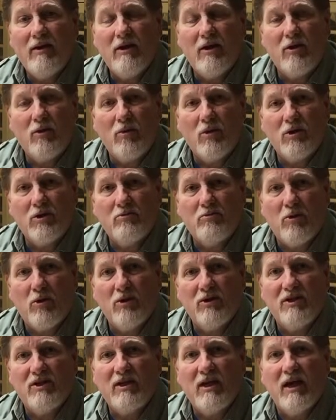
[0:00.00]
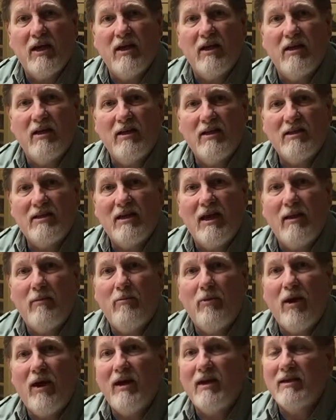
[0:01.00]
In other words, burnt sienna in this
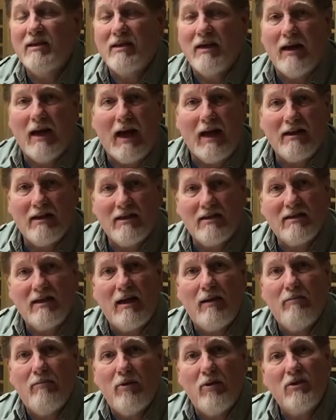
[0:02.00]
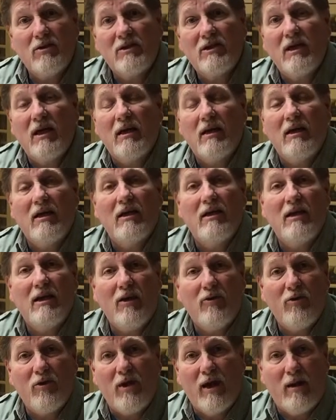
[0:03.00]
name brand is not the same burnt sienna in
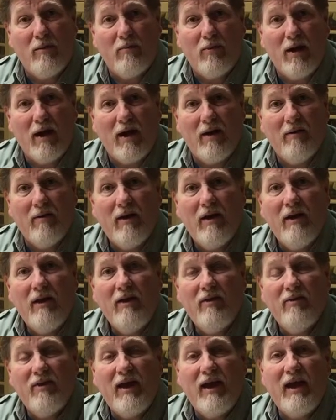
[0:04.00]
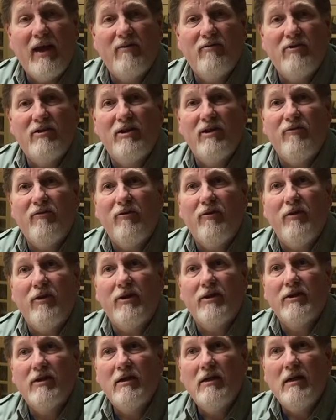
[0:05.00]
the other name brand. They have
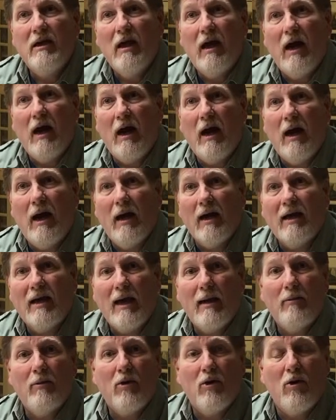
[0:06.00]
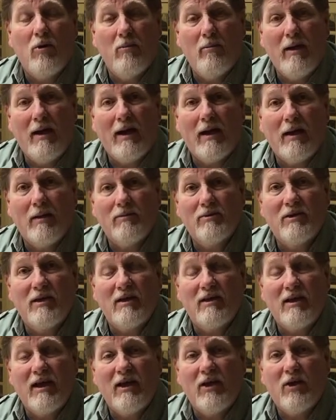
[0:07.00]
different uh, chemical makeups
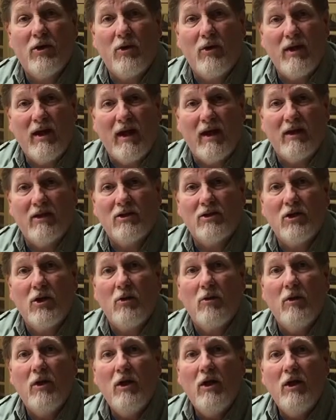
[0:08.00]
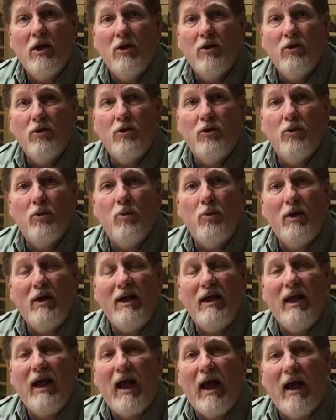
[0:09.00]
that they create. So you
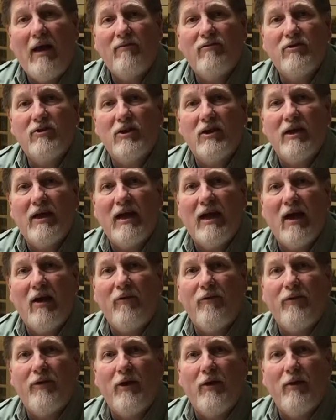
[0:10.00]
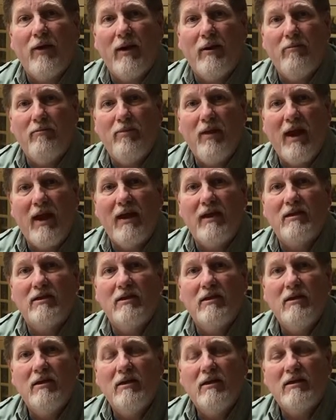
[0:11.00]
really have to get out there and paint
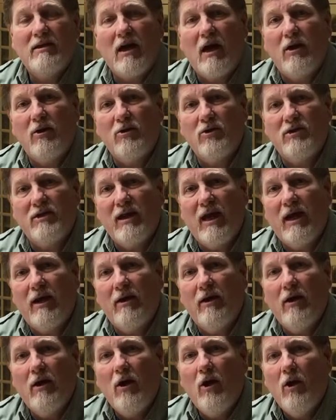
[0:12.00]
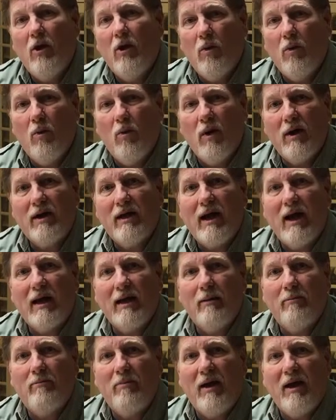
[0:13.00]
to understand what
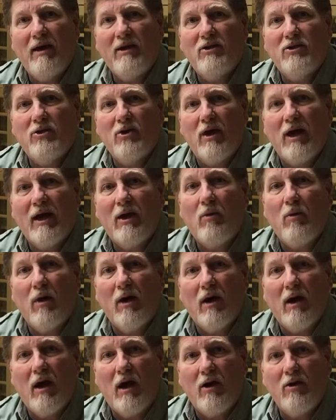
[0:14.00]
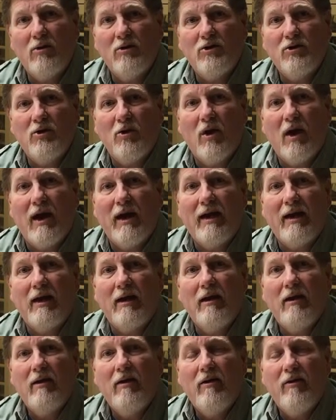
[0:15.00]
kind of paints you like, what colors you like,
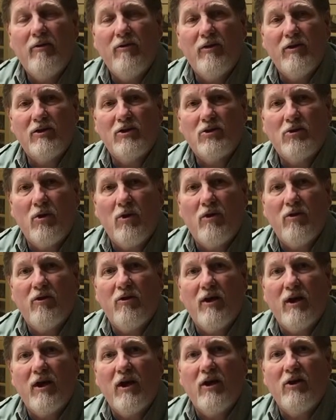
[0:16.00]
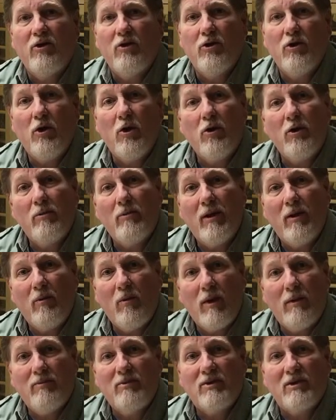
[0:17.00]
this sort of thing. And you can go to my
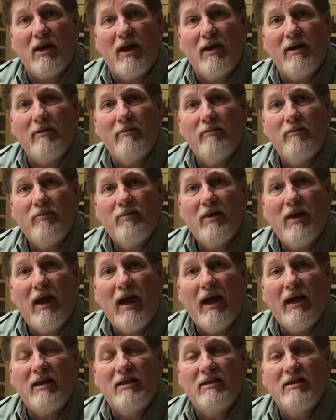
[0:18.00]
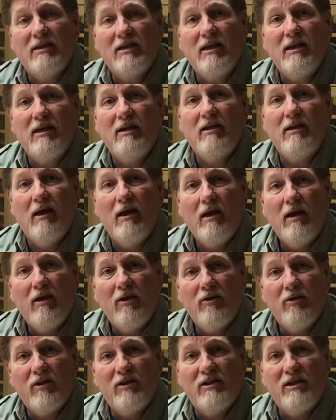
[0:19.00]
website and see
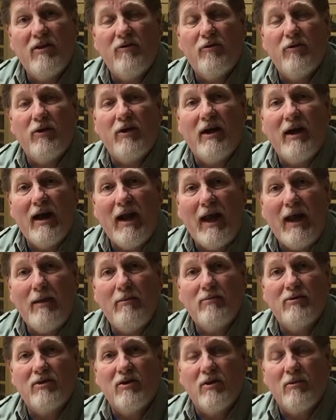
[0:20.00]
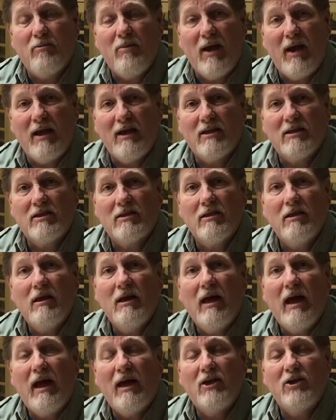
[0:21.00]
the different names of the paints
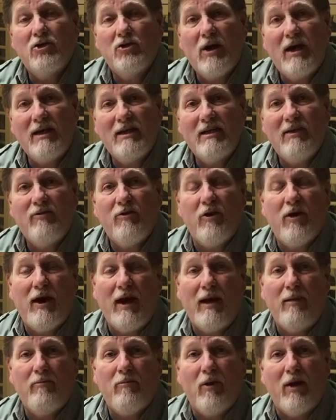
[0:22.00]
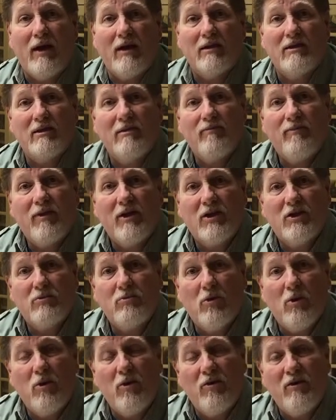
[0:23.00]
and try different name brands.
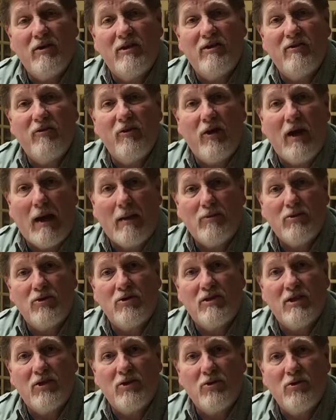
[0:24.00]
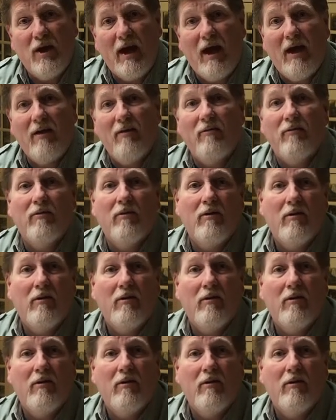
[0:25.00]
Explore the different options that you have.